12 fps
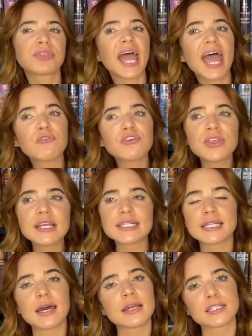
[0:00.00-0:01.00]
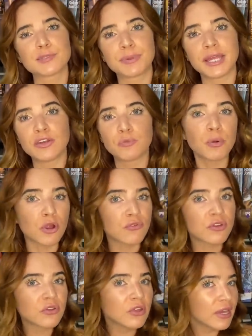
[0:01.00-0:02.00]
everything's not explained
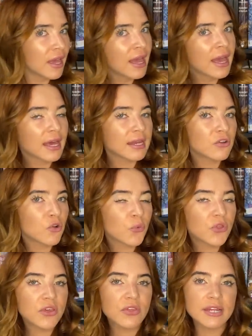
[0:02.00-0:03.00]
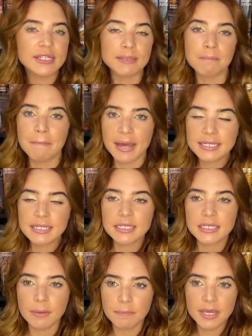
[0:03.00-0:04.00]
perfectly. And I don't think that it's meant
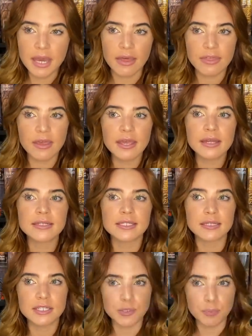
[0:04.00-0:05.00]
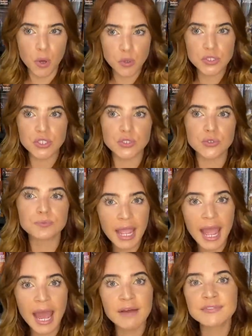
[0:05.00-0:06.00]
to be. I think it is supposed to
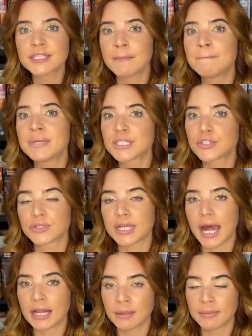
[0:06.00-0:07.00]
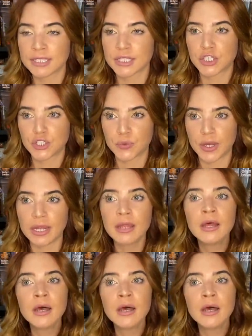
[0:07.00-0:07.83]
have some mystery elements to it.